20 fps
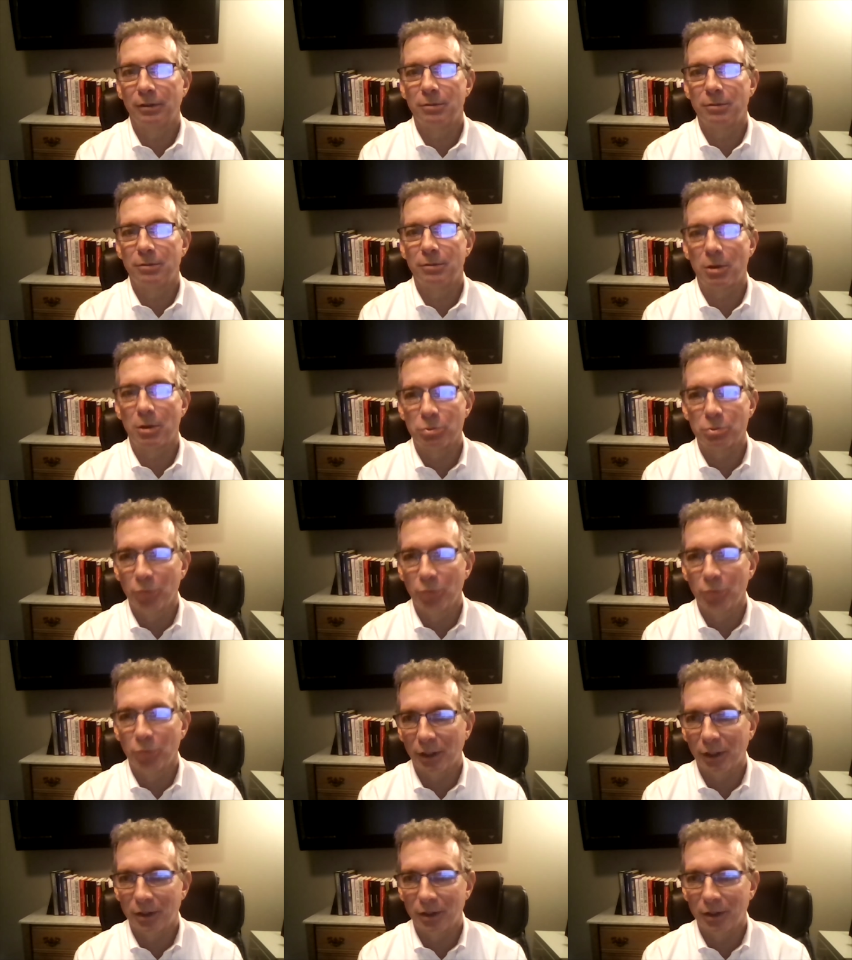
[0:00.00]
I was
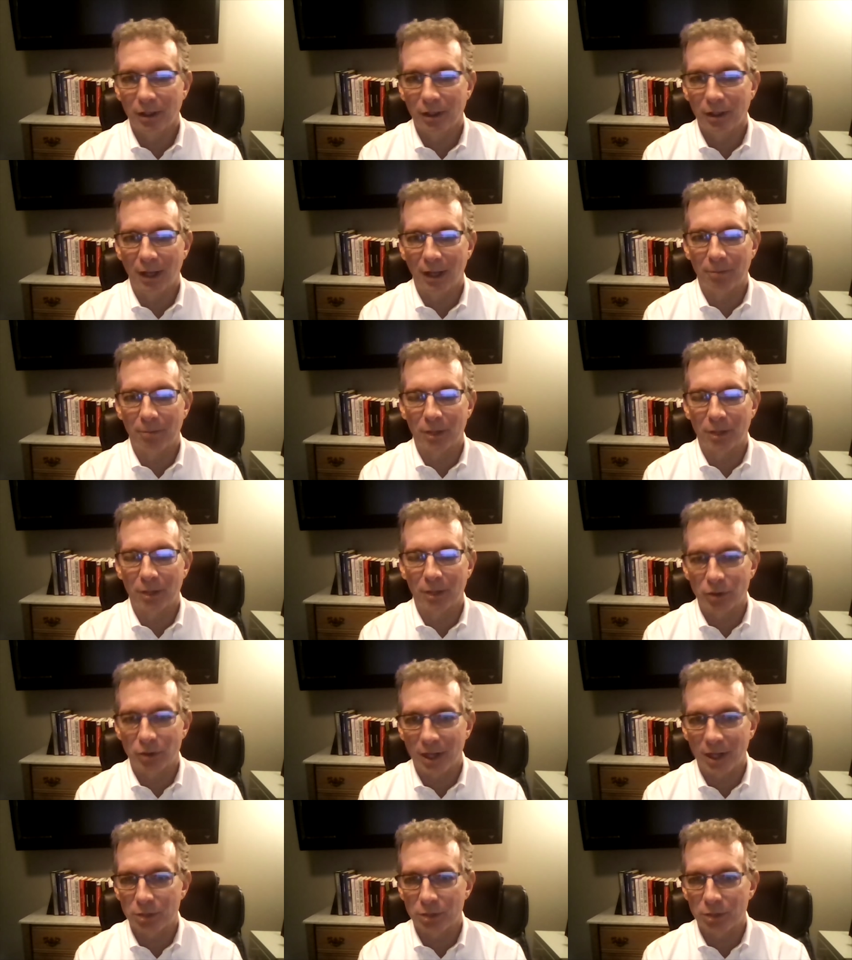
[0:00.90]
really good at, my
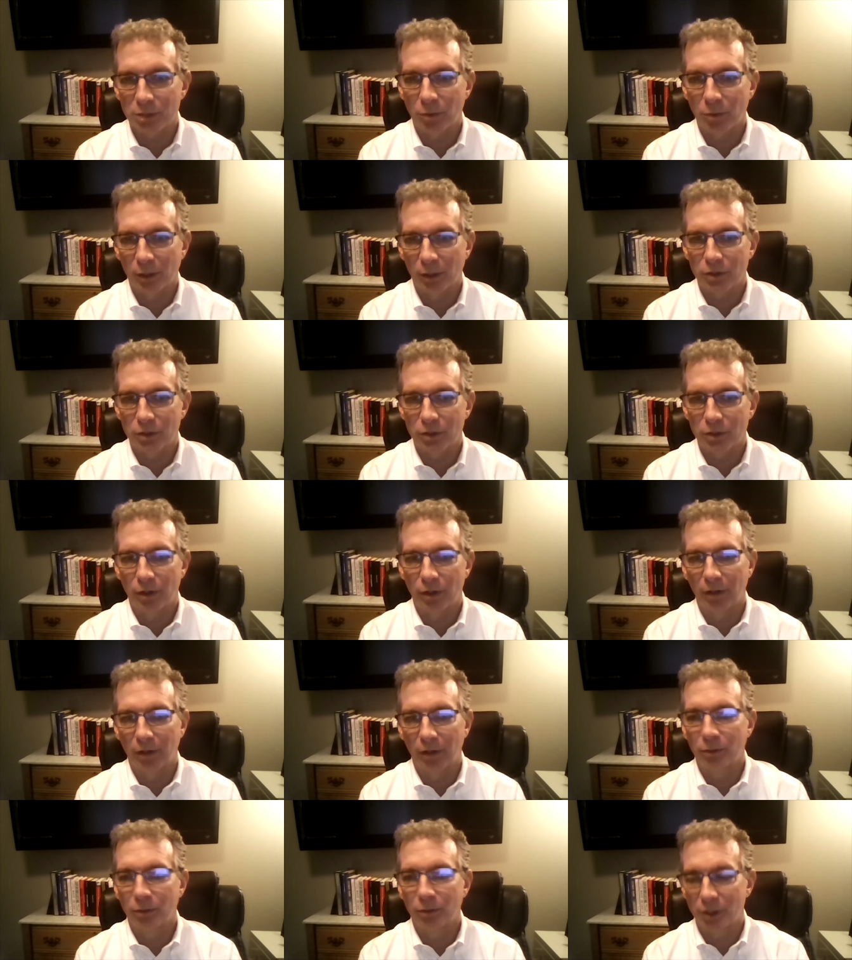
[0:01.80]
strategies were really
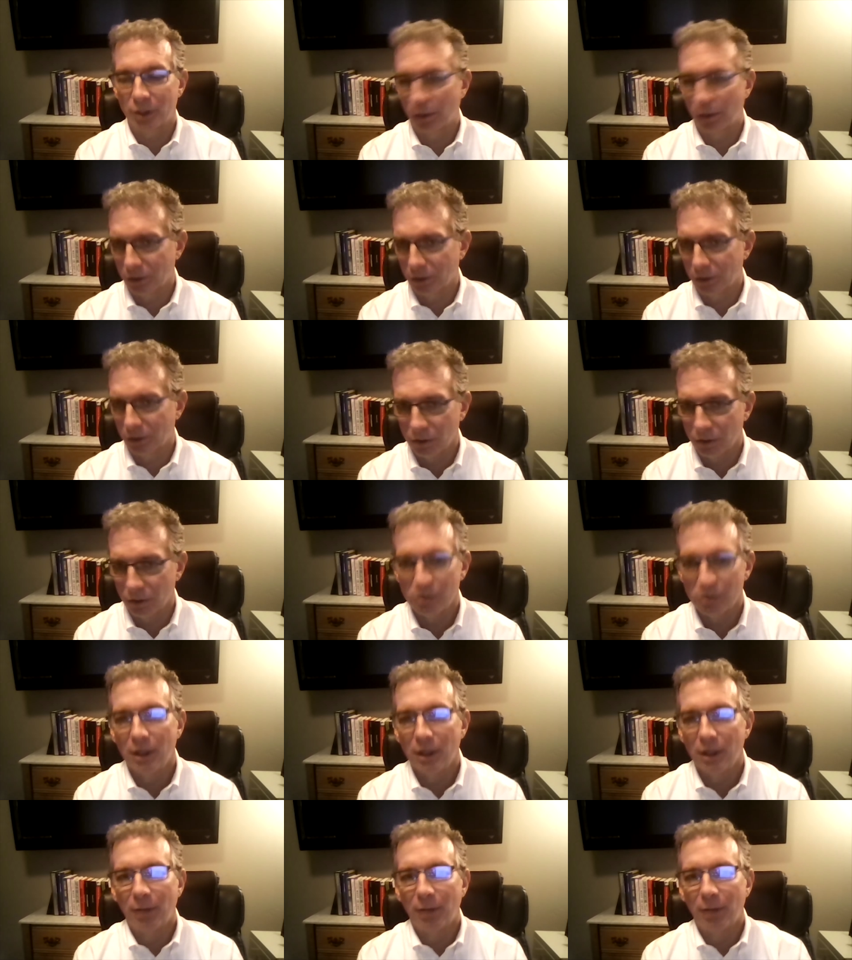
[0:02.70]
strong, which I already knew.